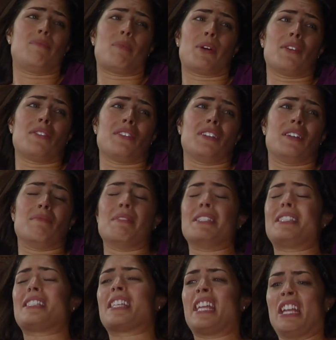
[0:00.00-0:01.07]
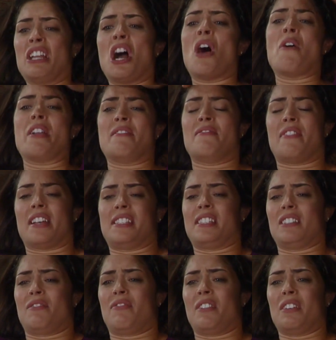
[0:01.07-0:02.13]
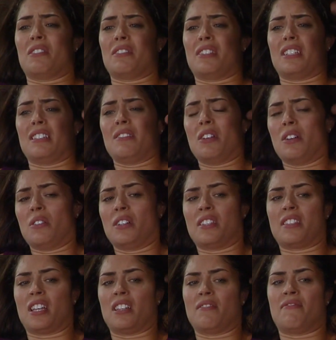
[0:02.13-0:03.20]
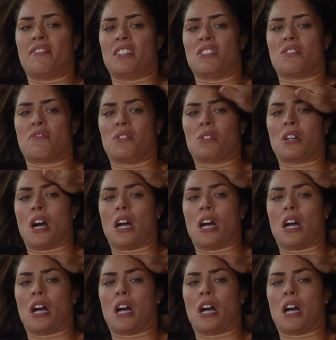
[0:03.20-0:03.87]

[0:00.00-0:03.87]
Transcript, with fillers: give birth in a mosquito-infested field than that vengeful